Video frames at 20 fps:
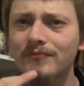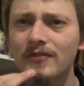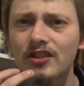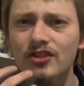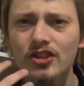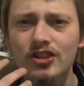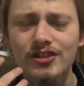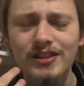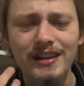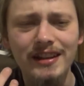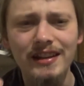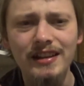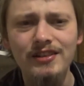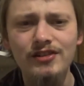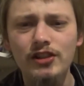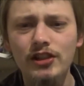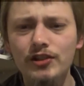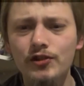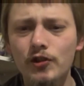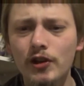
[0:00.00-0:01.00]
just
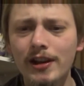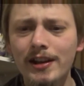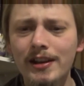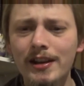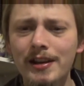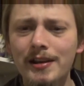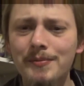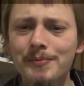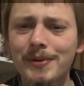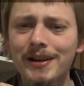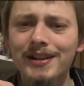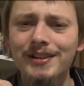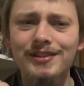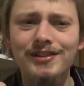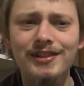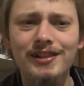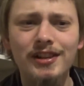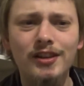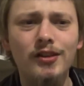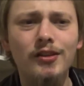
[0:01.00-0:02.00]
easy drinking, but
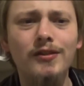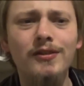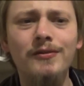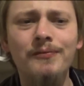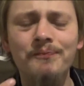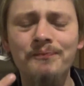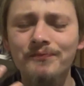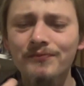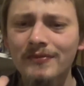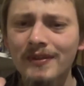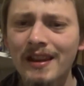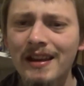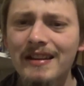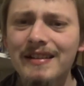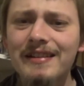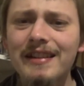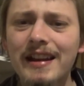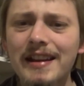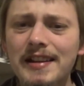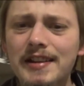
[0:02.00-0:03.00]
still
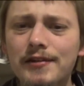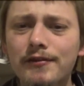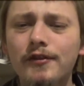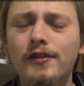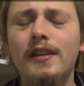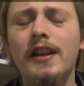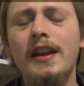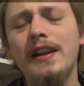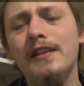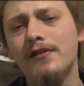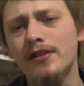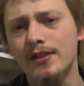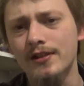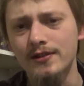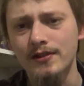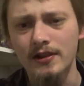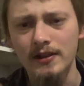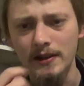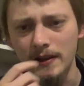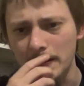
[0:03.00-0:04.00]
nice
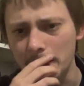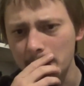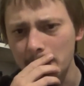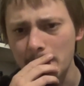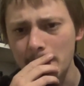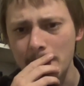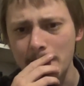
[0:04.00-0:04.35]
flavors in it.